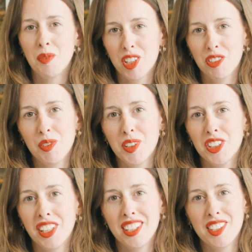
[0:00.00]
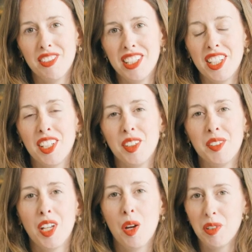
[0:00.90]
much for watching this video.
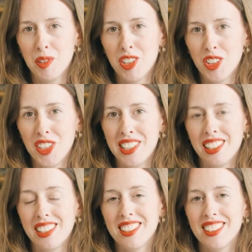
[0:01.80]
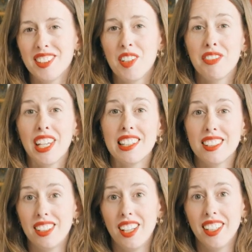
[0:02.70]
We hope you enjoyed it. Don't forget
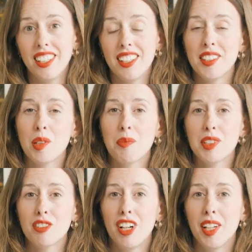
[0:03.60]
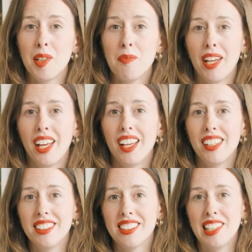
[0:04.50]
to like and subscribe
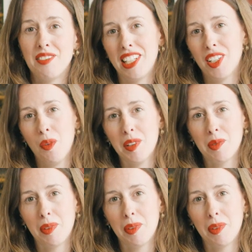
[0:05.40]
and leave any comments